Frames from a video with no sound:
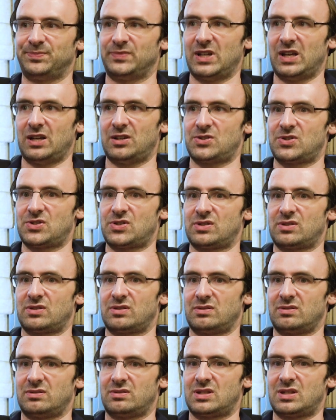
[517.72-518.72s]
There's
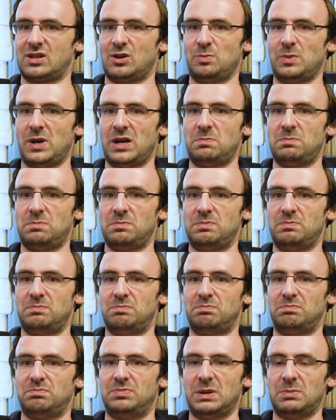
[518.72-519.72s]
so many
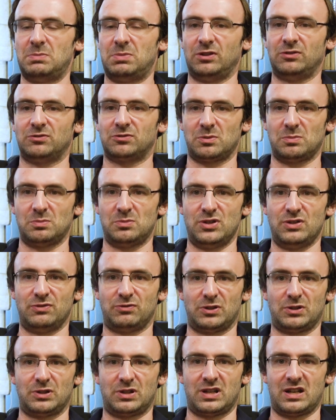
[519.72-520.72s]
people from
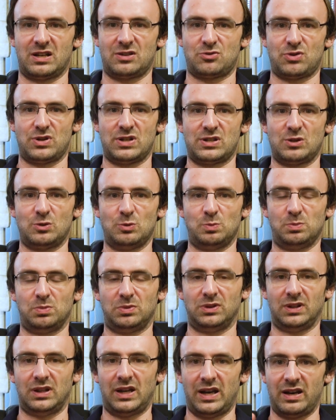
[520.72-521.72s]
different countries who
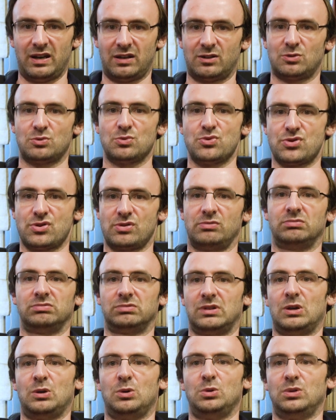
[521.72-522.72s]
played a crucial
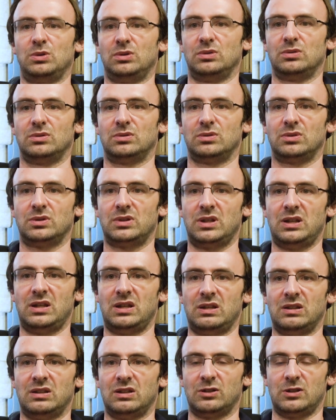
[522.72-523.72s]
role
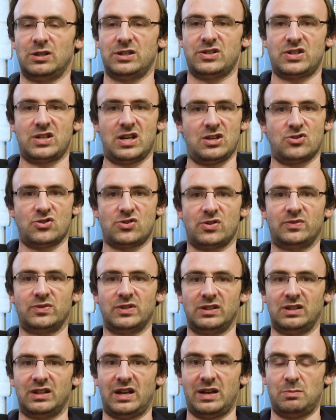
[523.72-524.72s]
in the early stages of
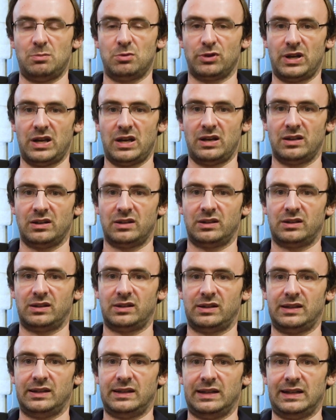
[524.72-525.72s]
the library.
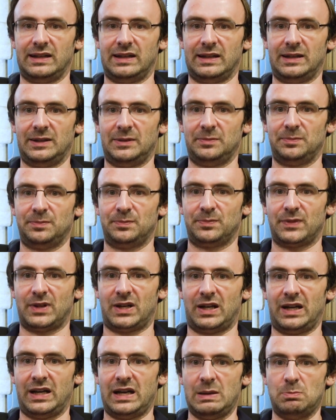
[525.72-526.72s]

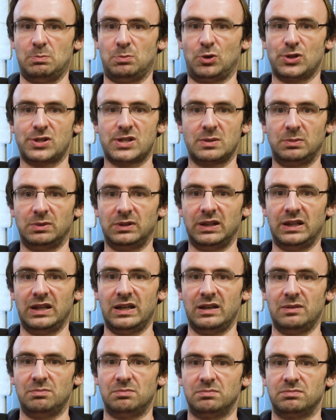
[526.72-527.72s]
I
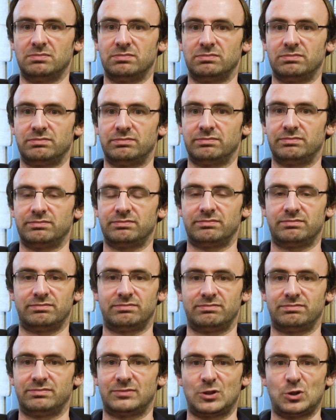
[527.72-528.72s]
possibly
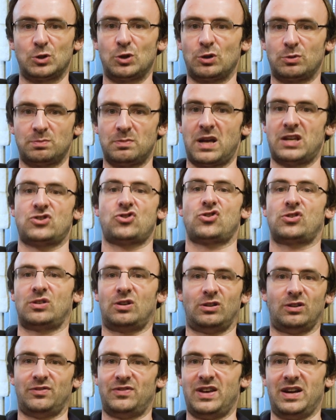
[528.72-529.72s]
could not mention
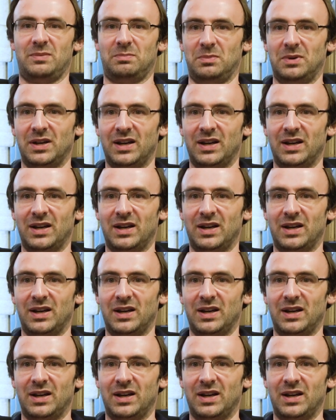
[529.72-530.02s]
all of them.